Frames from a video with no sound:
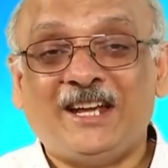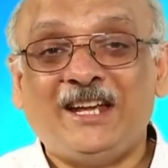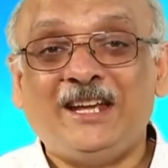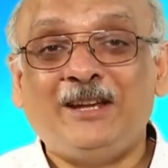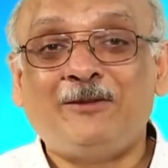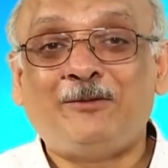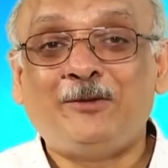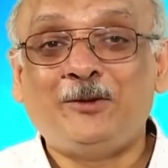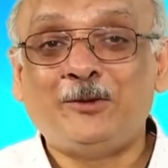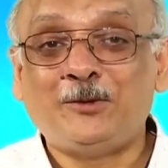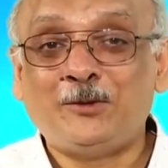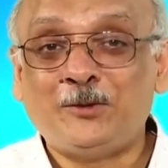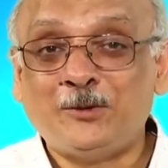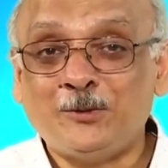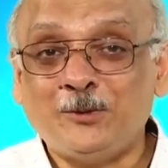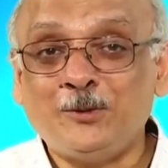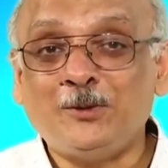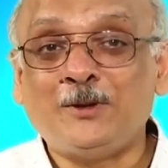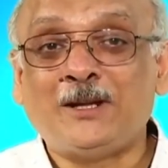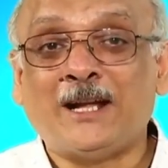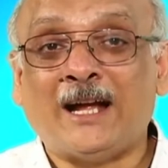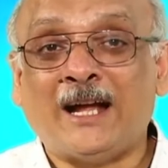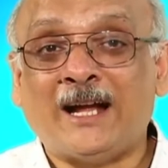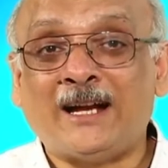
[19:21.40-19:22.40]
If you
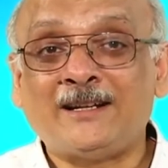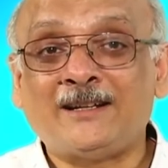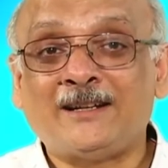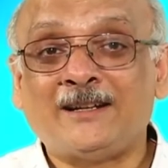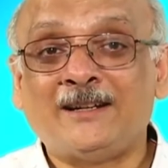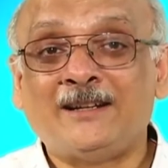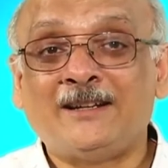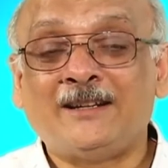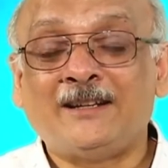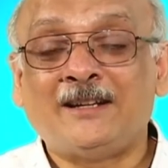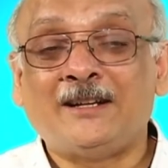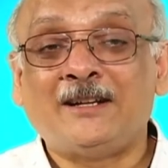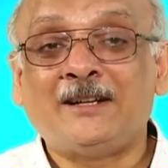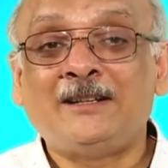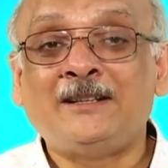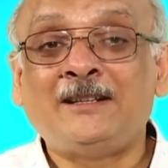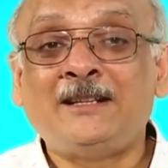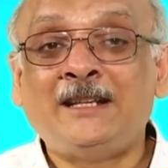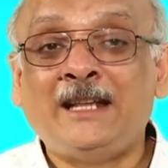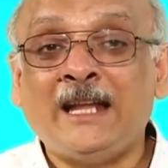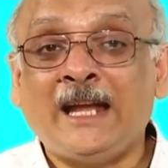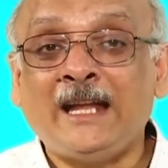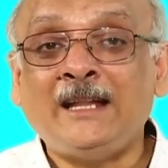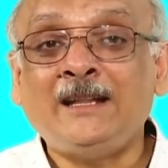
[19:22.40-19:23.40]
do that,
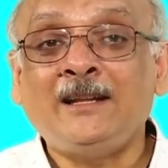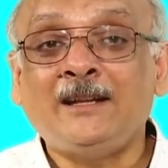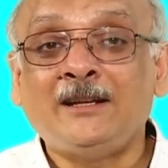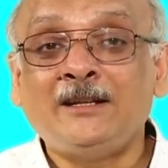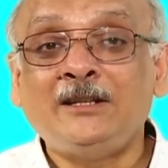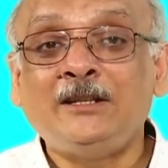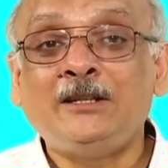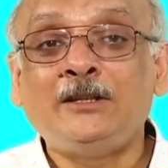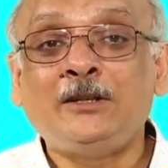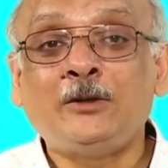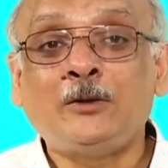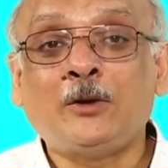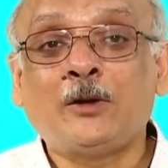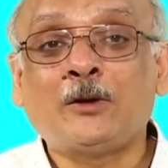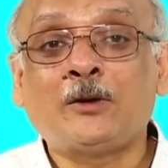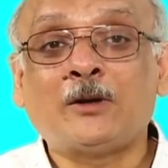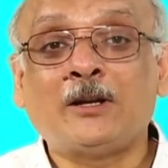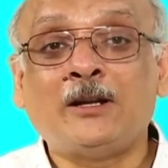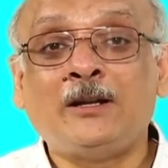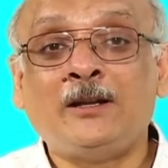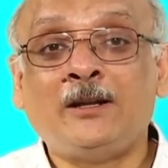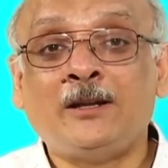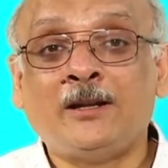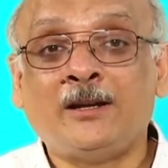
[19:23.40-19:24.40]
then your
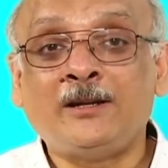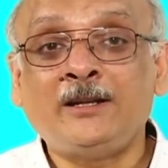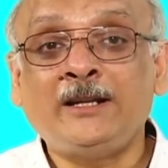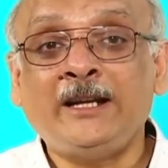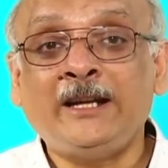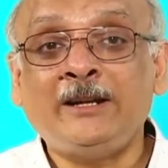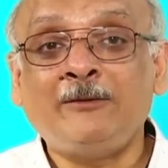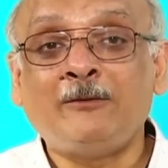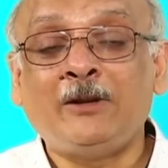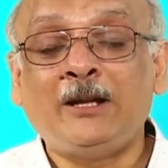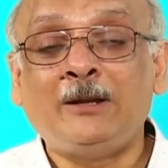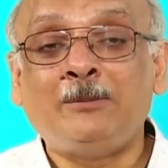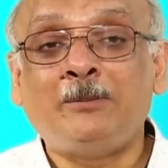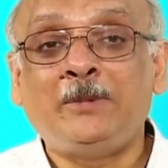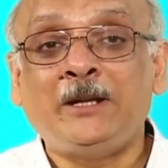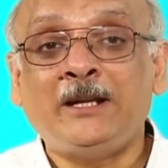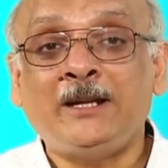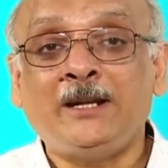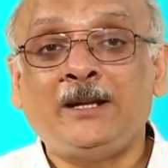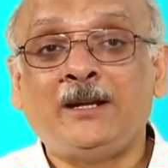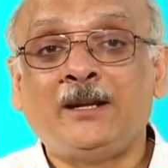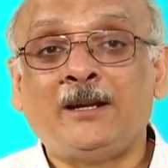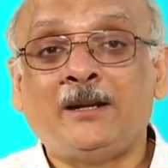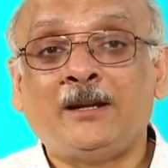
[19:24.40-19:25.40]
learning will
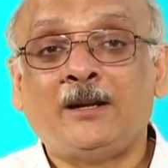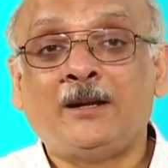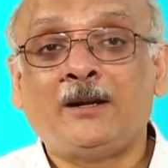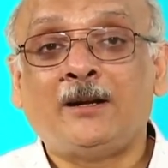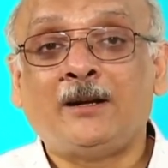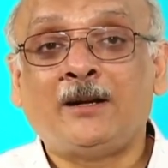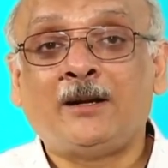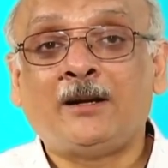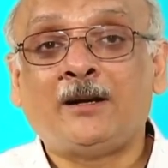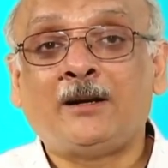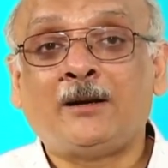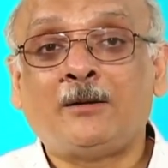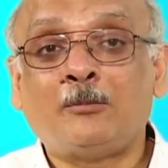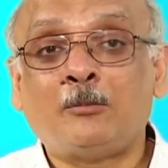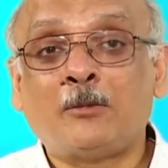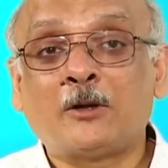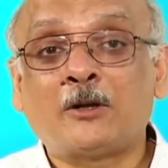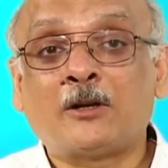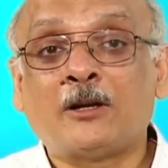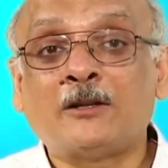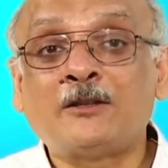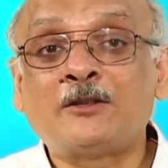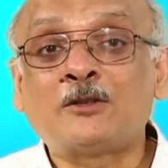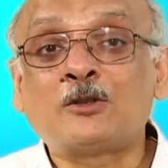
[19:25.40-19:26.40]
be
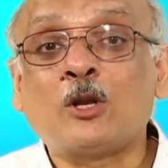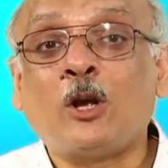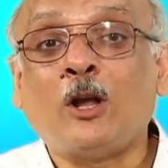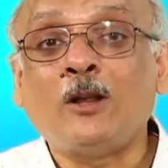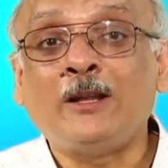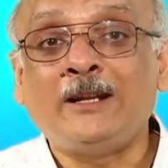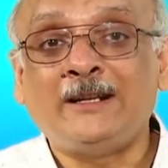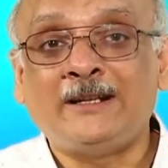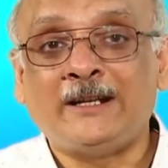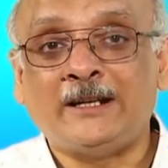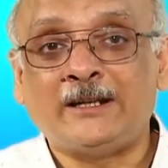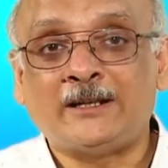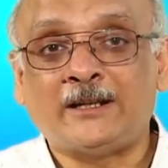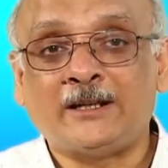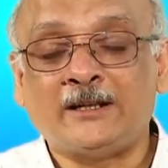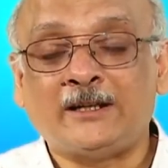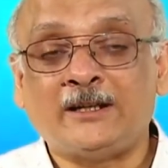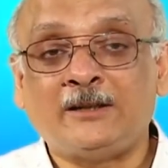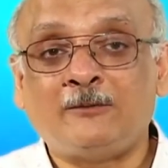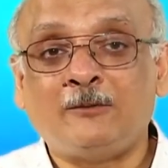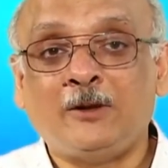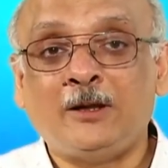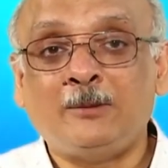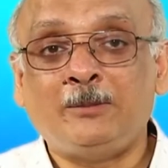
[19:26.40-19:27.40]
consolidated,
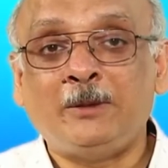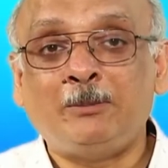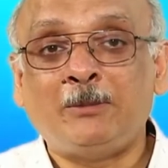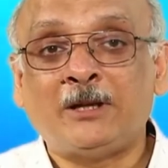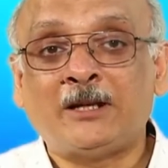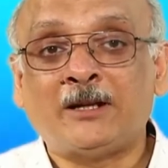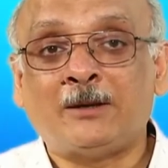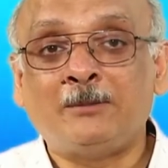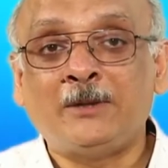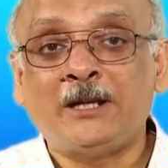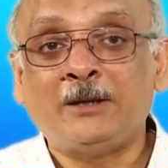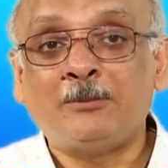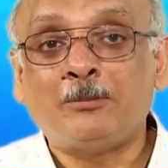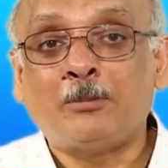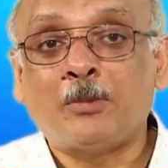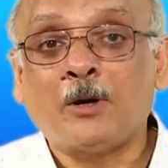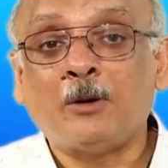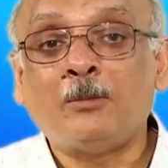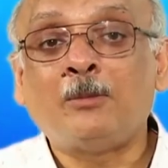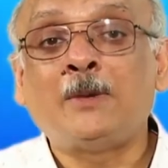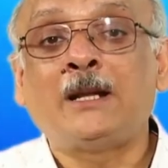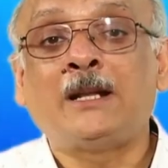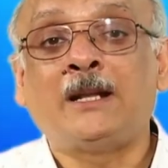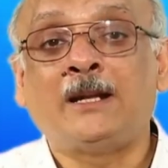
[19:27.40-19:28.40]
it will be becoming
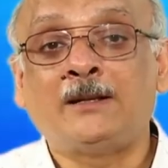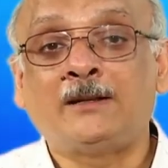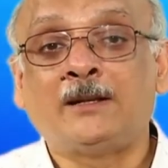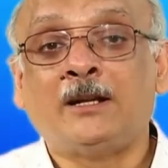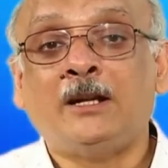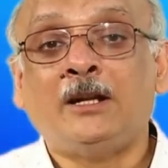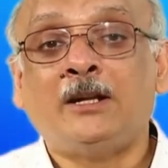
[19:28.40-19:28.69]
permanent.